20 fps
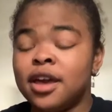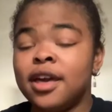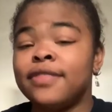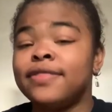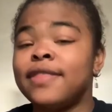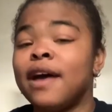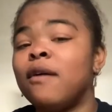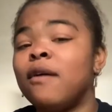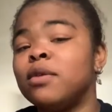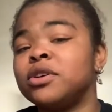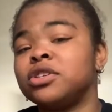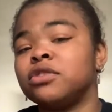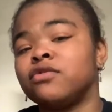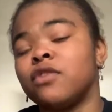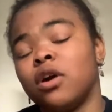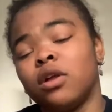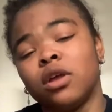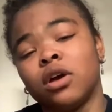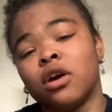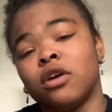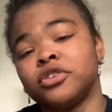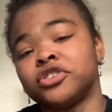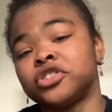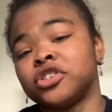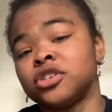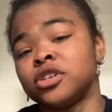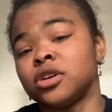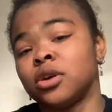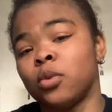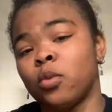That was a roller
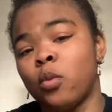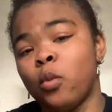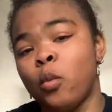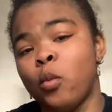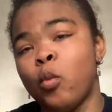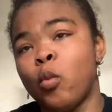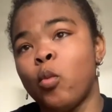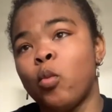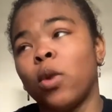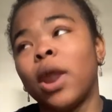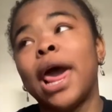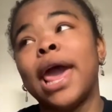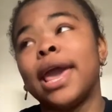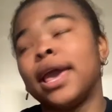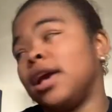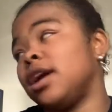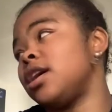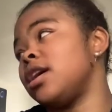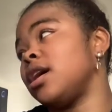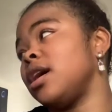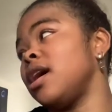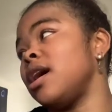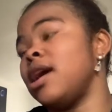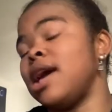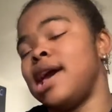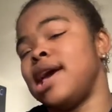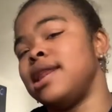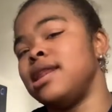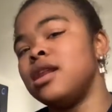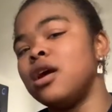coaster. Like,
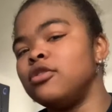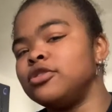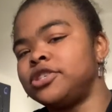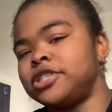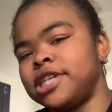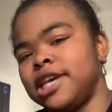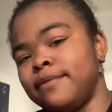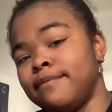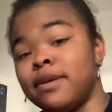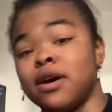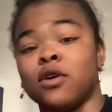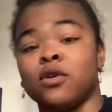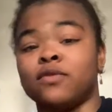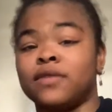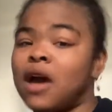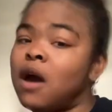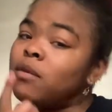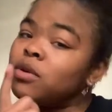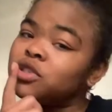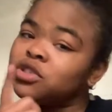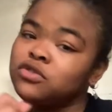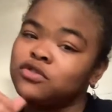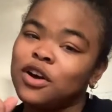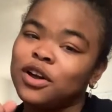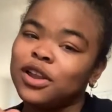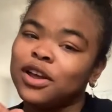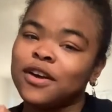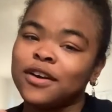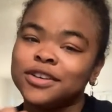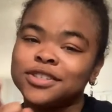and no seatbelt. That was a
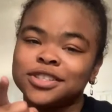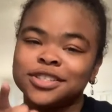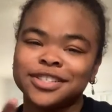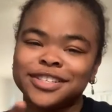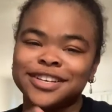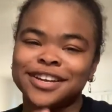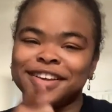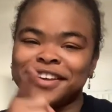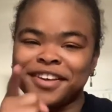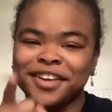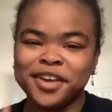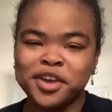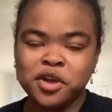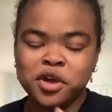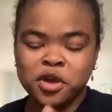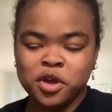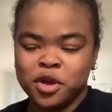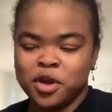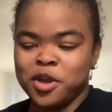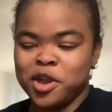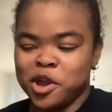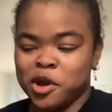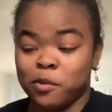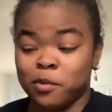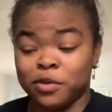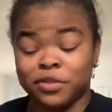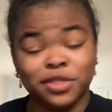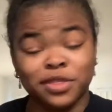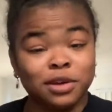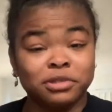roller coaster
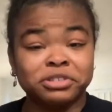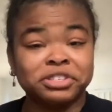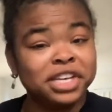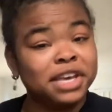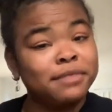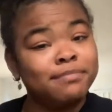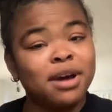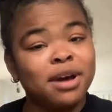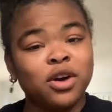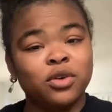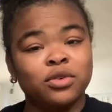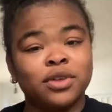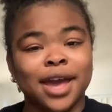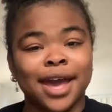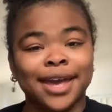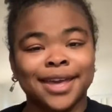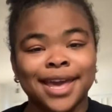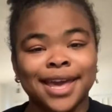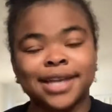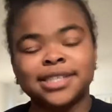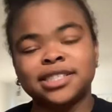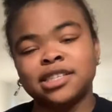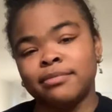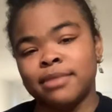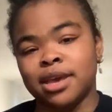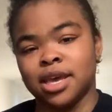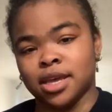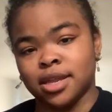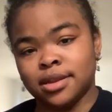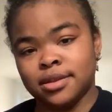with no seatbelt at King's
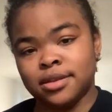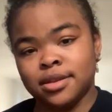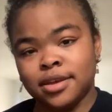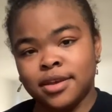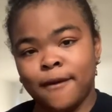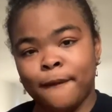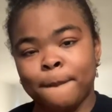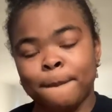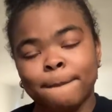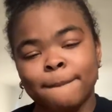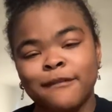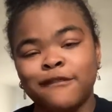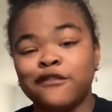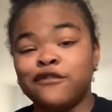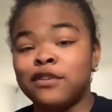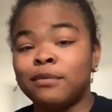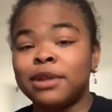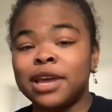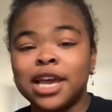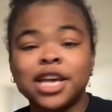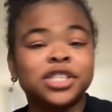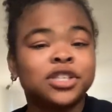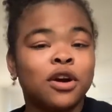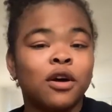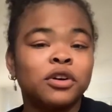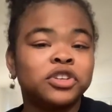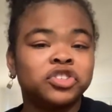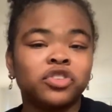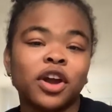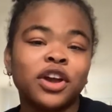Dominion. From the East
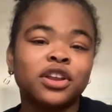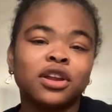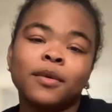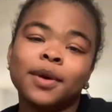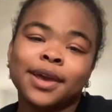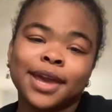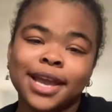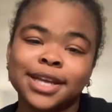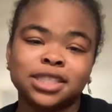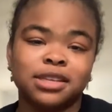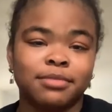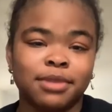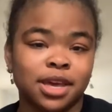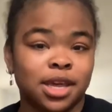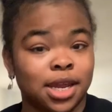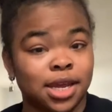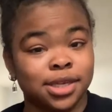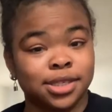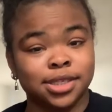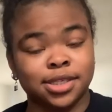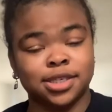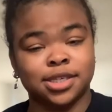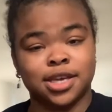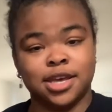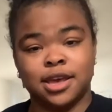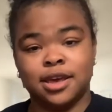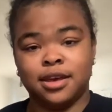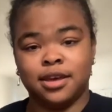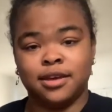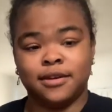Coast, you already know what King's Dominion is.
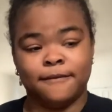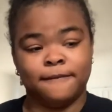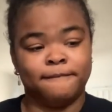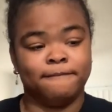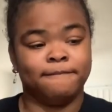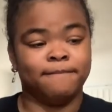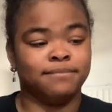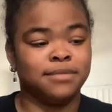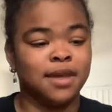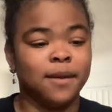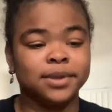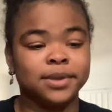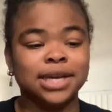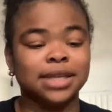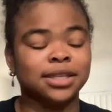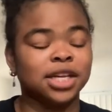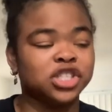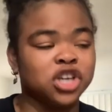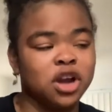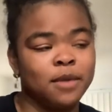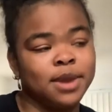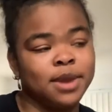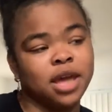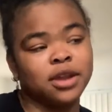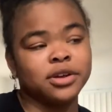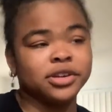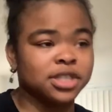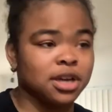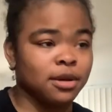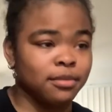That was like the Terminator
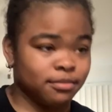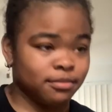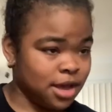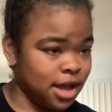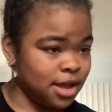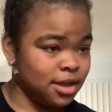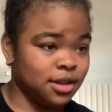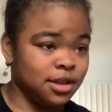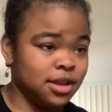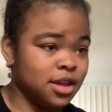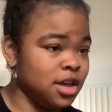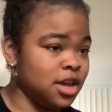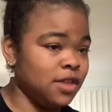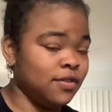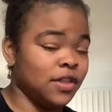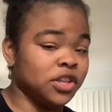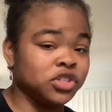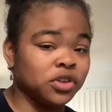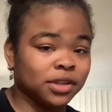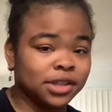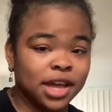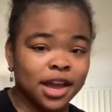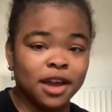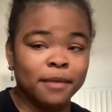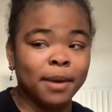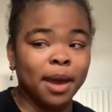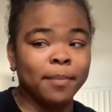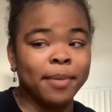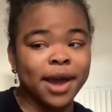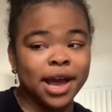or something, like the joint that
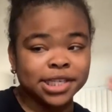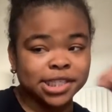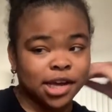everybody passed